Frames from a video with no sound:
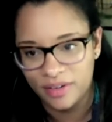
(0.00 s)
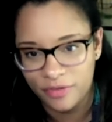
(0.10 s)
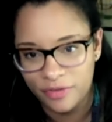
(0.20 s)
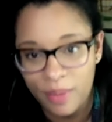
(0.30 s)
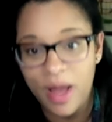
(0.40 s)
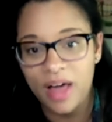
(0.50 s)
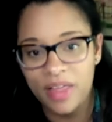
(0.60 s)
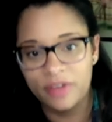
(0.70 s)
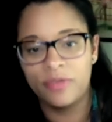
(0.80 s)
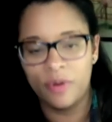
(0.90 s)
from
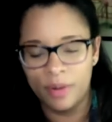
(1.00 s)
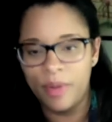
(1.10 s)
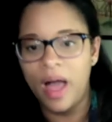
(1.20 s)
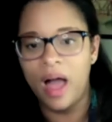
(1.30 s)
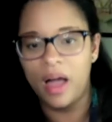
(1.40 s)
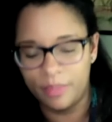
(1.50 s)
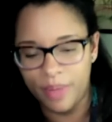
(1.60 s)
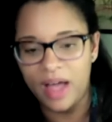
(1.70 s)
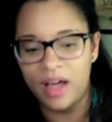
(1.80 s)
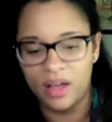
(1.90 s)
other foreign po-
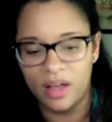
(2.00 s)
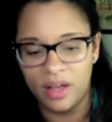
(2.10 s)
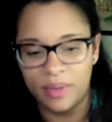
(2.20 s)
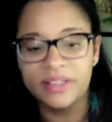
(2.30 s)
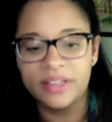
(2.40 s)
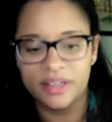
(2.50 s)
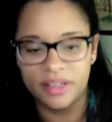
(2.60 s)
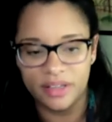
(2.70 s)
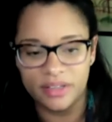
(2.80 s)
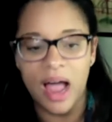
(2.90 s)
po- uh,
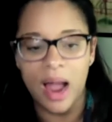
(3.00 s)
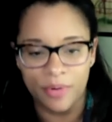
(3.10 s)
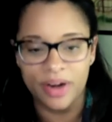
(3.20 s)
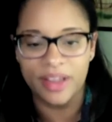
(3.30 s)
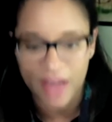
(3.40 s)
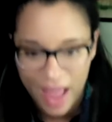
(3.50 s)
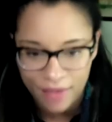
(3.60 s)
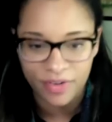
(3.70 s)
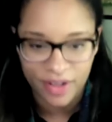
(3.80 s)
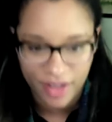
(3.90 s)
entities operating in
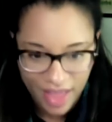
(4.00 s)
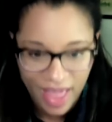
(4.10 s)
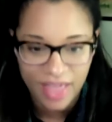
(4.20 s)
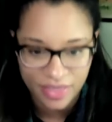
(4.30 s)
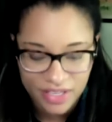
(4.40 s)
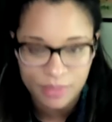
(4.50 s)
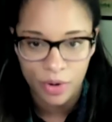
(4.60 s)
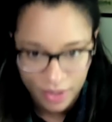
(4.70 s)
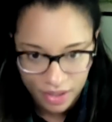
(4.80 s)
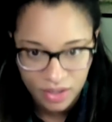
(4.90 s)
africa in this
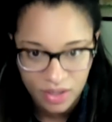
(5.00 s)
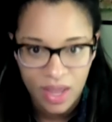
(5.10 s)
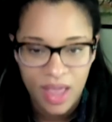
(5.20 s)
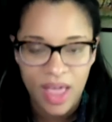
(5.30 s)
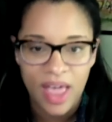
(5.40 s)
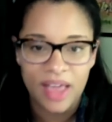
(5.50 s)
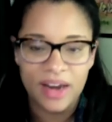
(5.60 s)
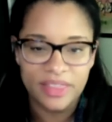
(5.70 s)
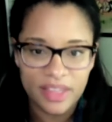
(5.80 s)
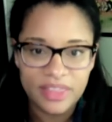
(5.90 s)
moment and
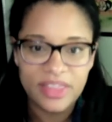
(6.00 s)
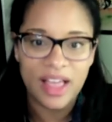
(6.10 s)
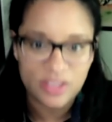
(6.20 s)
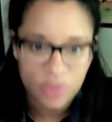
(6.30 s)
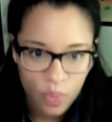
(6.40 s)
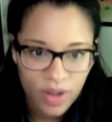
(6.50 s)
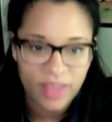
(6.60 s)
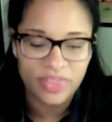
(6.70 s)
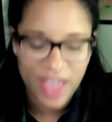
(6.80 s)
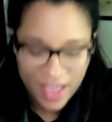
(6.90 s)
i think that's what
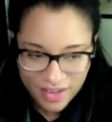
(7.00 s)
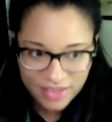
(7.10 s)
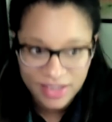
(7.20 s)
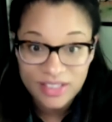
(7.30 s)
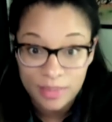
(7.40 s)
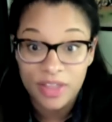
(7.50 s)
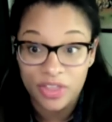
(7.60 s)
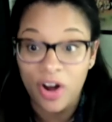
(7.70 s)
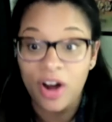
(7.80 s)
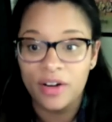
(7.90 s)
that needs to be at
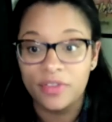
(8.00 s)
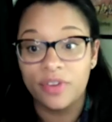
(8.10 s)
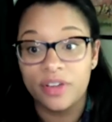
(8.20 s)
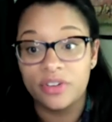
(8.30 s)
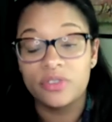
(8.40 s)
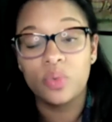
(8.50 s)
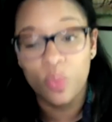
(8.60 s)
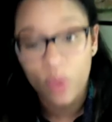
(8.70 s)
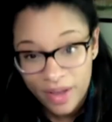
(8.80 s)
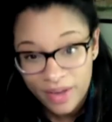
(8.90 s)
the heart of the research
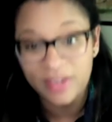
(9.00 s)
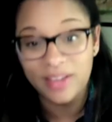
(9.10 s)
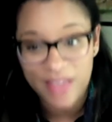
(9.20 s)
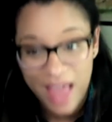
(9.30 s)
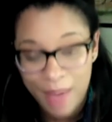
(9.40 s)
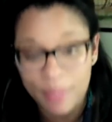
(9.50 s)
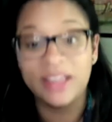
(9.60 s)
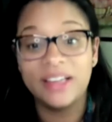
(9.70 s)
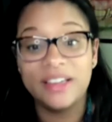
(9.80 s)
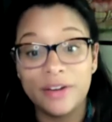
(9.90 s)
what is
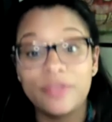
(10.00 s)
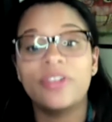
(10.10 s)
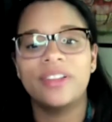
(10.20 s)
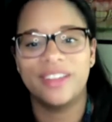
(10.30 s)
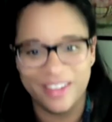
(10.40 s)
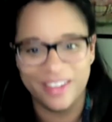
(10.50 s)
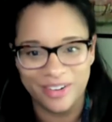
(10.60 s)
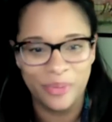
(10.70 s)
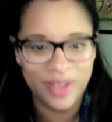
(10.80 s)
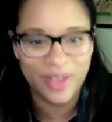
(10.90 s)
happening differently here
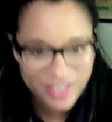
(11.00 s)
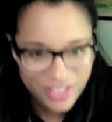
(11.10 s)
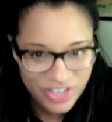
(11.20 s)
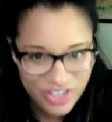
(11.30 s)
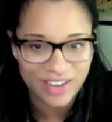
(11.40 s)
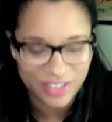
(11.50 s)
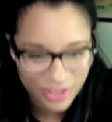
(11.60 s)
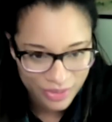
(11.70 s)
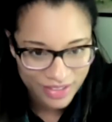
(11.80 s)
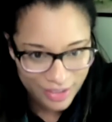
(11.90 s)
what is china
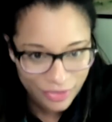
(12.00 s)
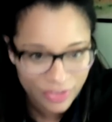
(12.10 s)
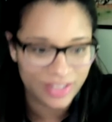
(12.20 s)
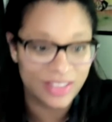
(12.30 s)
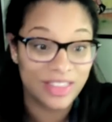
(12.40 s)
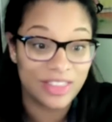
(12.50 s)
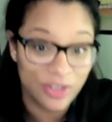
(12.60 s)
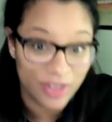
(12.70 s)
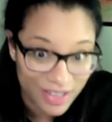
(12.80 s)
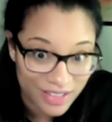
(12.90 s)
doing differently that the
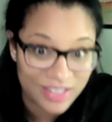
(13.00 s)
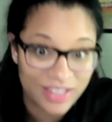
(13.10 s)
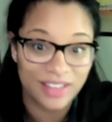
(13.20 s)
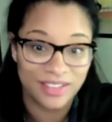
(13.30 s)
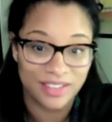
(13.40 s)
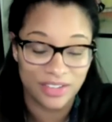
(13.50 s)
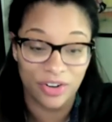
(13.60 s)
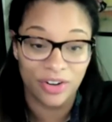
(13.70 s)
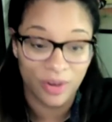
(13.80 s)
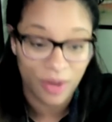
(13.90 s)
united states
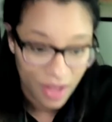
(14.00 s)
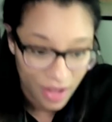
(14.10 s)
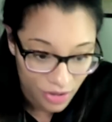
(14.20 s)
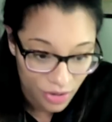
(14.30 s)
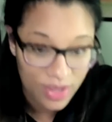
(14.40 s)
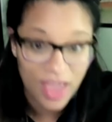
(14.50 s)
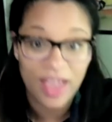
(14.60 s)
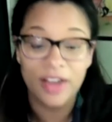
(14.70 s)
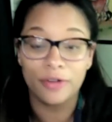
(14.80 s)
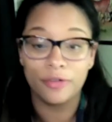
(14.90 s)
or uk
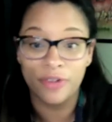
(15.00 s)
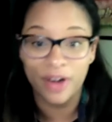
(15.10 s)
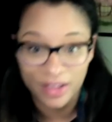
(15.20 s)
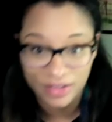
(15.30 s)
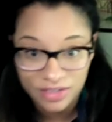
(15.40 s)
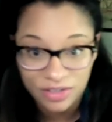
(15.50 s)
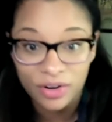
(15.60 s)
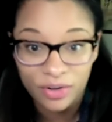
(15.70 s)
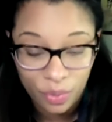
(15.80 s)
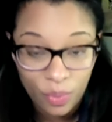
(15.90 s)
or france you
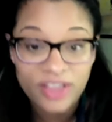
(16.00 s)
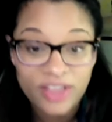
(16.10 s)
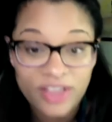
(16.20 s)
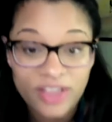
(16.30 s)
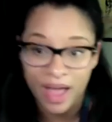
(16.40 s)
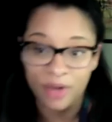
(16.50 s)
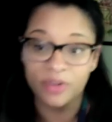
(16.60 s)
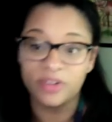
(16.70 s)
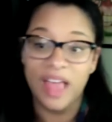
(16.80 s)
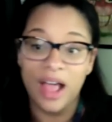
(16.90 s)
know the western
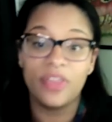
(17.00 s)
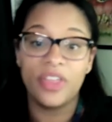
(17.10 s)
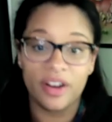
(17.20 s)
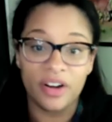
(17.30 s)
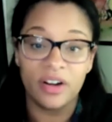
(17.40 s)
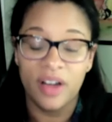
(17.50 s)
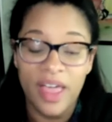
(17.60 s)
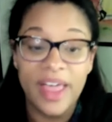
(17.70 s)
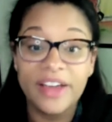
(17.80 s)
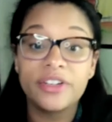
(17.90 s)
powers how they're
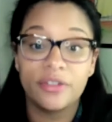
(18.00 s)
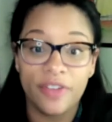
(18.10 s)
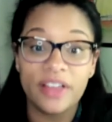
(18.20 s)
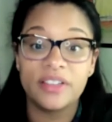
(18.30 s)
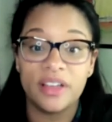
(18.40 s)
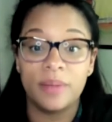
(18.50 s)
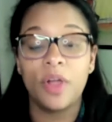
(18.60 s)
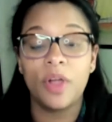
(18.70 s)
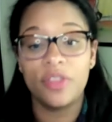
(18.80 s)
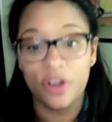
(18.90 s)
interfacing
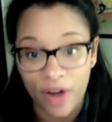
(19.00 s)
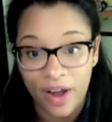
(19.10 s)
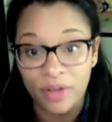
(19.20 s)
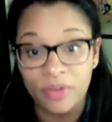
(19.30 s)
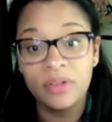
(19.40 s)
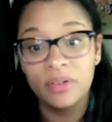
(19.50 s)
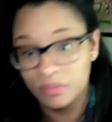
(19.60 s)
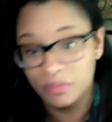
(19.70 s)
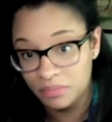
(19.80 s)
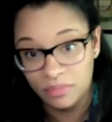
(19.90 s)
on the ground
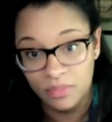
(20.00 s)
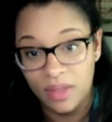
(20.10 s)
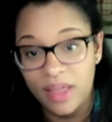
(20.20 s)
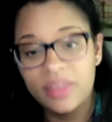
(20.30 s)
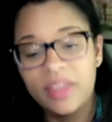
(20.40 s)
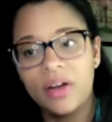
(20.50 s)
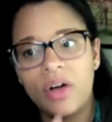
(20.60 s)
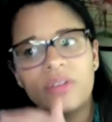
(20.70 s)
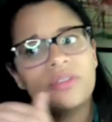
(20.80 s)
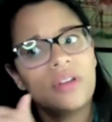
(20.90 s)
and then
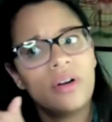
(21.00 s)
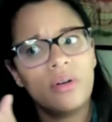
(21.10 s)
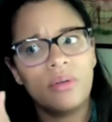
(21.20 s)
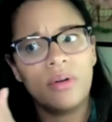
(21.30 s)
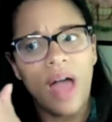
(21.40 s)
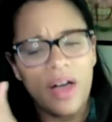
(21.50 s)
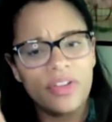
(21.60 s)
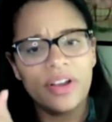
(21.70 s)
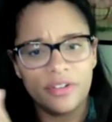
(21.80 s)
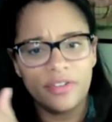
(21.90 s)
also how they're
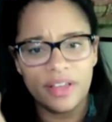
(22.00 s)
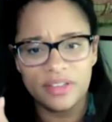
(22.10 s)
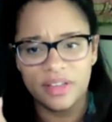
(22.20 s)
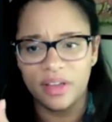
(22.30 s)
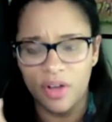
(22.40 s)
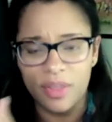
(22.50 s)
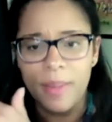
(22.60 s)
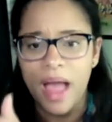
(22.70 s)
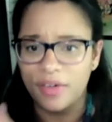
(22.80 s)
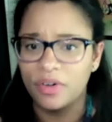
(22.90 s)
interfacing on the
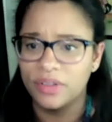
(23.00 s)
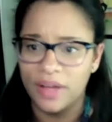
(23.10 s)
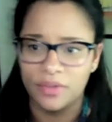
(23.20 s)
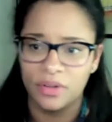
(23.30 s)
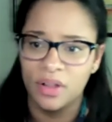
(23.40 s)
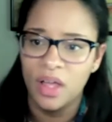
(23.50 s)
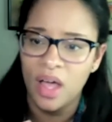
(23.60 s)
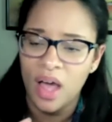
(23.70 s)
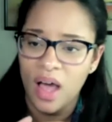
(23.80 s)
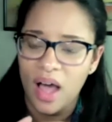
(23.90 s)
macro level.
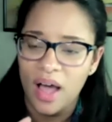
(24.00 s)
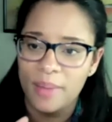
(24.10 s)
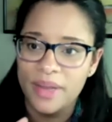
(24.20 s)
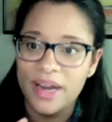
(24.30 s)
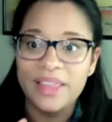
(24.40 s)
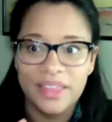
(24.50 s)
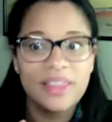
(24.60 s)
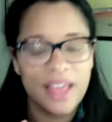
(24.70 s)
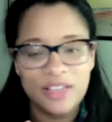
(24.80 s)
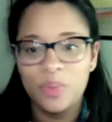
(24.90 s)
Um, and I think
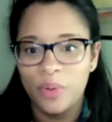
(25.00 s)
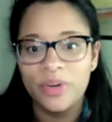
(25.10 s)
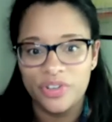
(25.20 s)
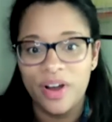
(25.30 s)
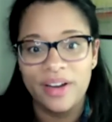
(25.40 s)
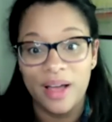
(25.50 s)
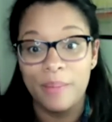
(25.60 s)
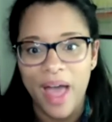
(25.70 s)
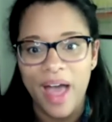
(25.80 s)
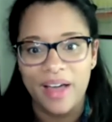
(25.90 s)
that's what we're trying to
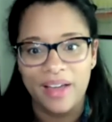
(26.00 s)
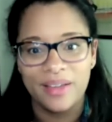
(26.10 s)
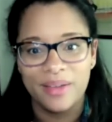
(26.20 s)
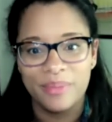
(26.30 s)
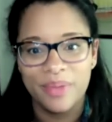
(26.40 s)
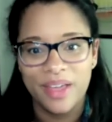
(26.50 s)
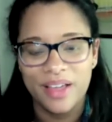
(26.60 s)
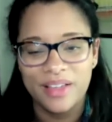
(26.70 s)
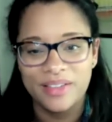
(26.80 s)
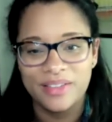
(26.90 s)
unpack
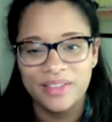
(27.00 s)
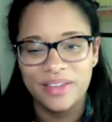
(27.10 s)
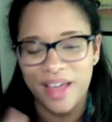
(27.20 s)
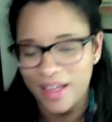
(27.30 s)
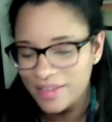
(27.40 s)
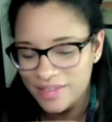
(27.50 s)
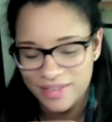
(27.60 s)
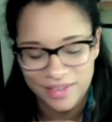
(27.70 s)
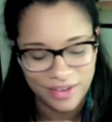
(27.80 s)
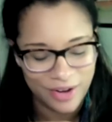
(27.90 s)
because,
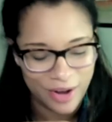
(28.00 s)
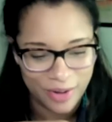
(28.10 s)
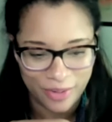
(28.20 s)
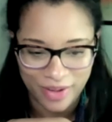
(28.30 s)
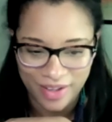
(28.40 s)
yes, you know,